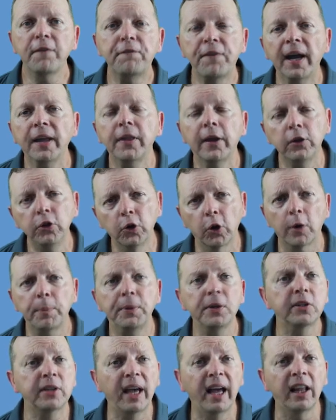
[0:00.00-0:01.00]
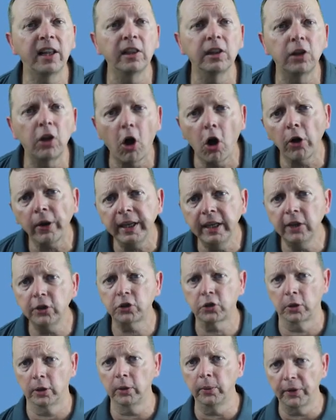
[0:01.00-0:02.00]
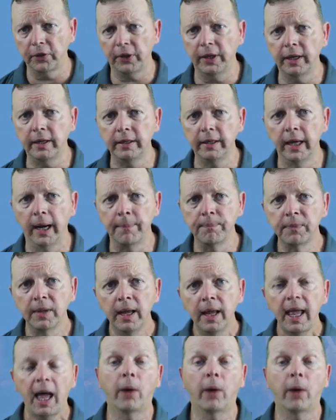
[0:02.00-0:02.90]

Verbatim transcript: we find that Europe has a long history with India.